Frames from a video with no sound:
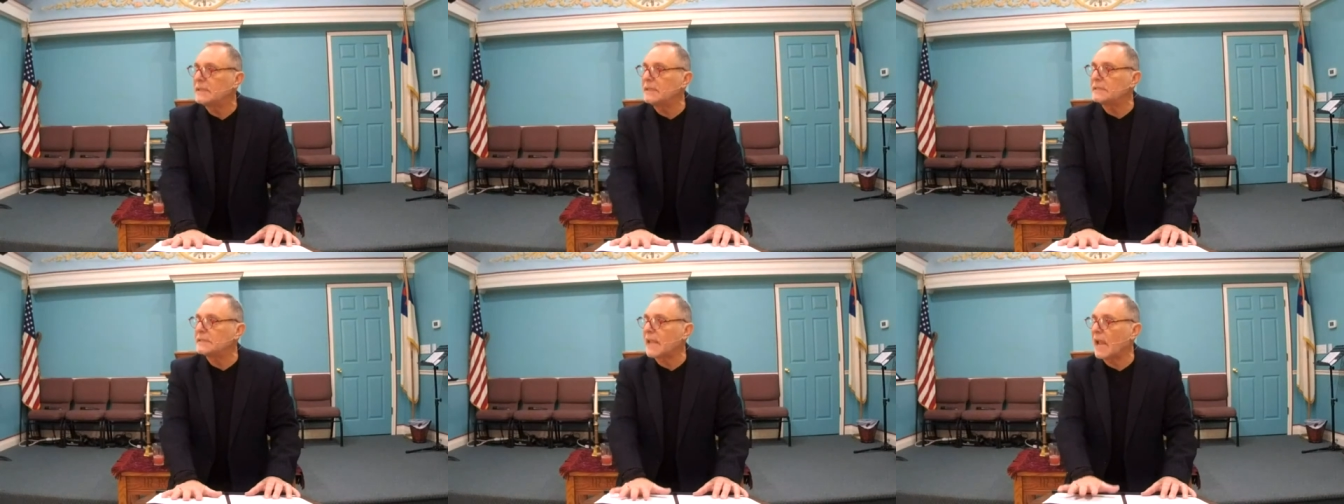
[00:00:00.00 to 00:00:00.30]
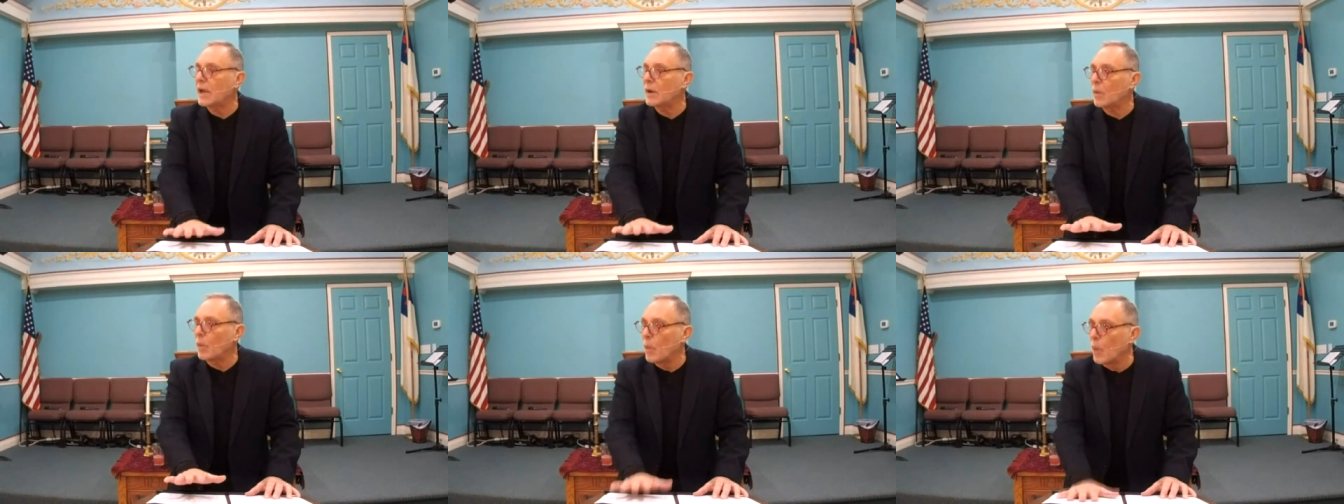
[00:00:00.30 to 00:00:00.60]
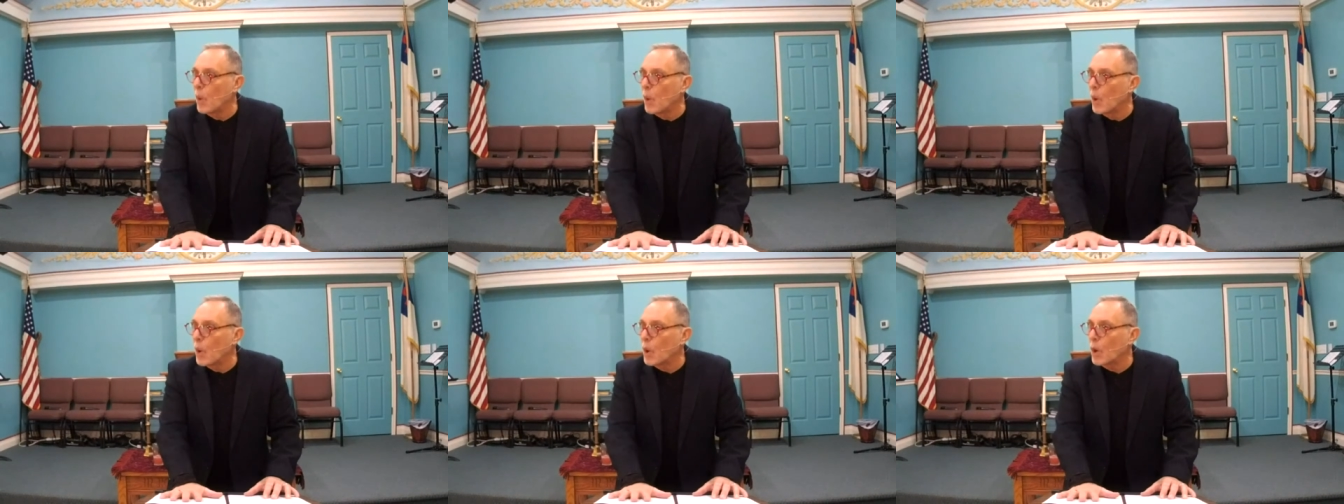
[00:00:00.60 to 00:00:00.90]
is at
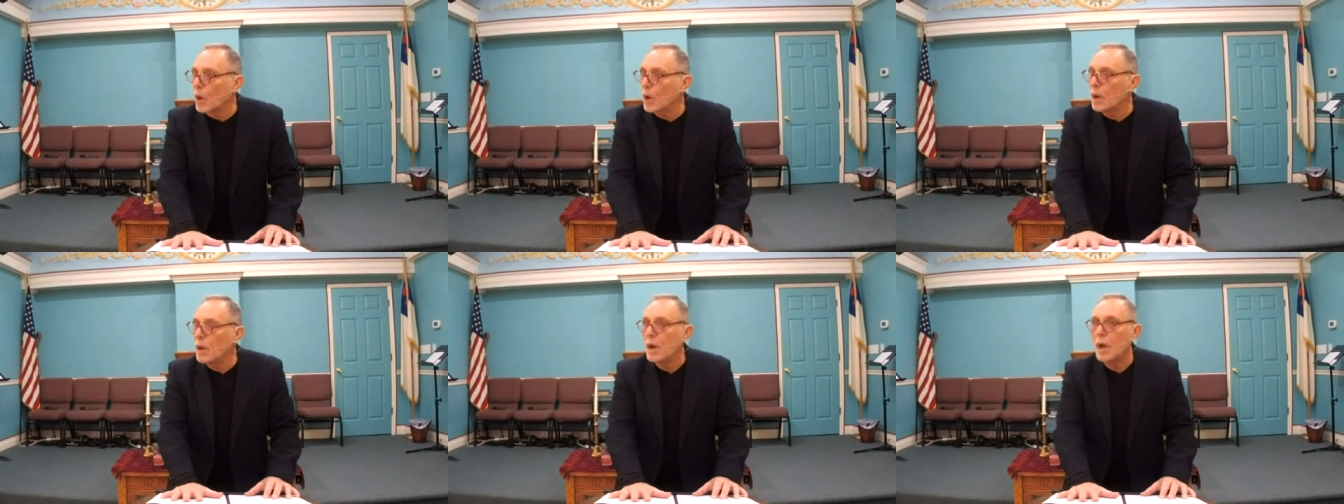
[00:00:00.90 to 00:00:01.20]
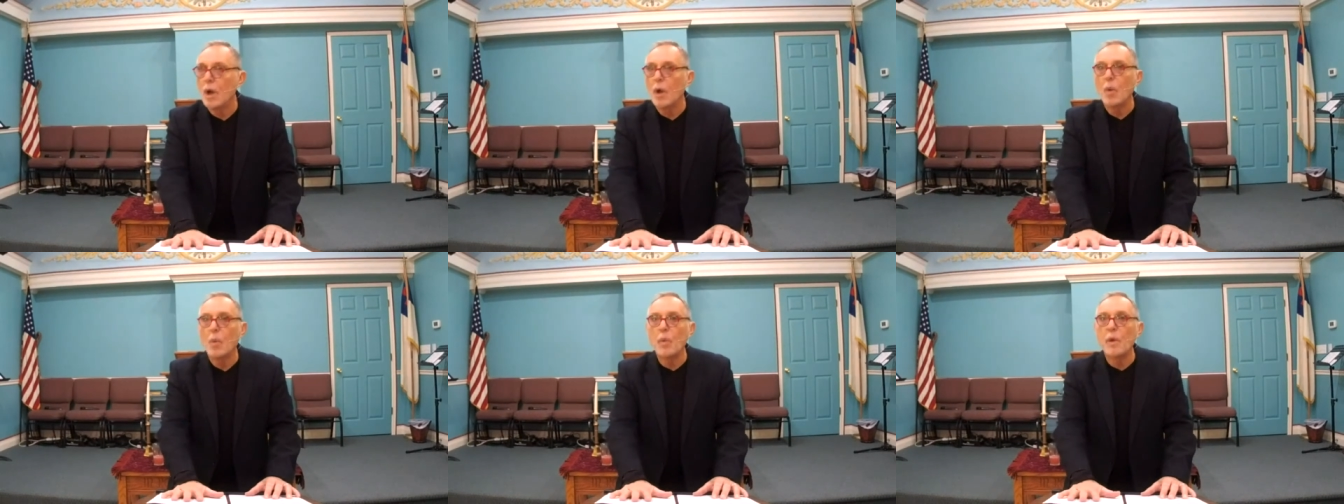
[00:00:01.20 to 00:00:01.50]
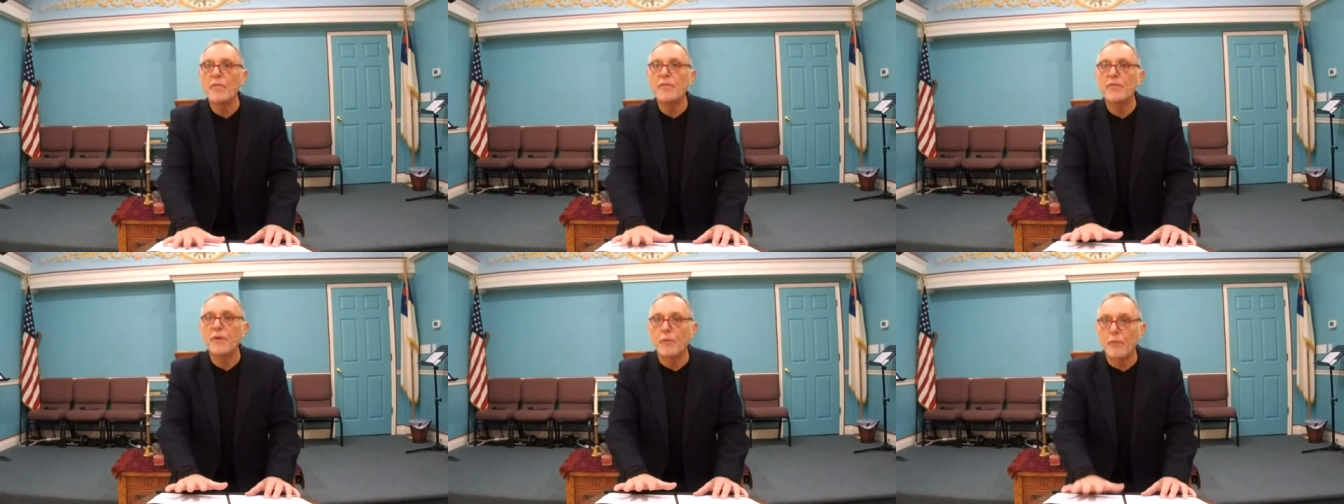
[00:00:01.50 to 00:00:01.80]
war
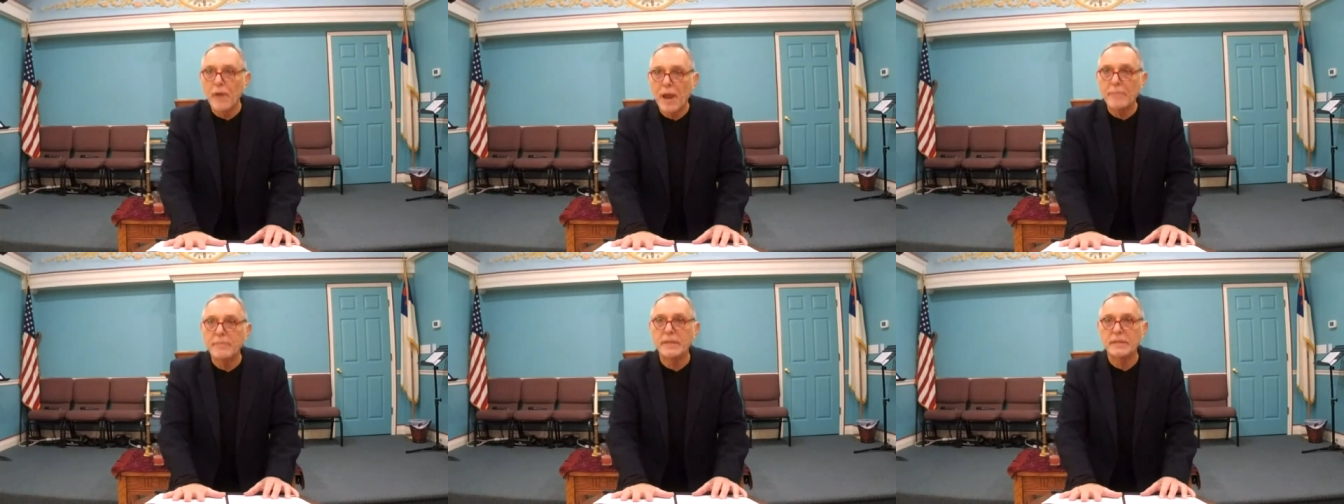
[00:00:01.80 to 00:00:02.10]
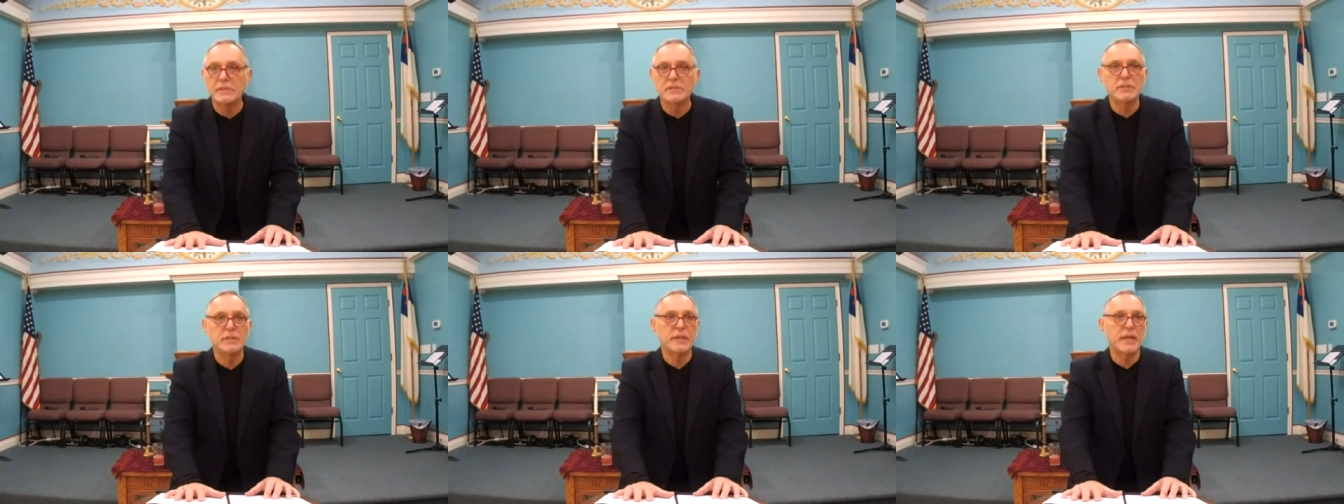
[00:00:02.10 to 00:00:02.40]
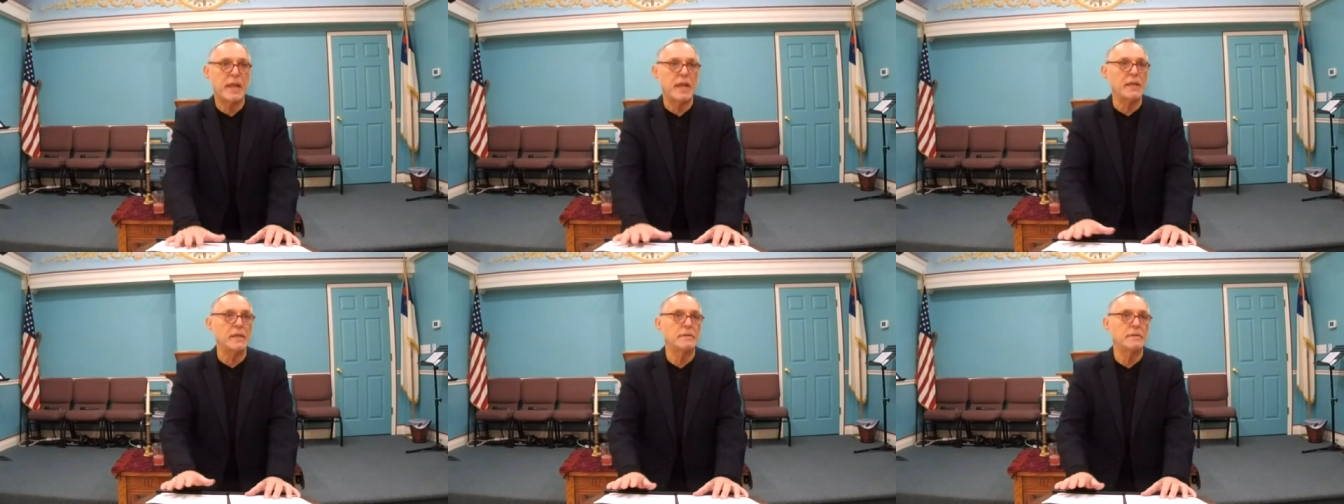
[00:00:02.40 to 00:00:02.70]
with the remnant today.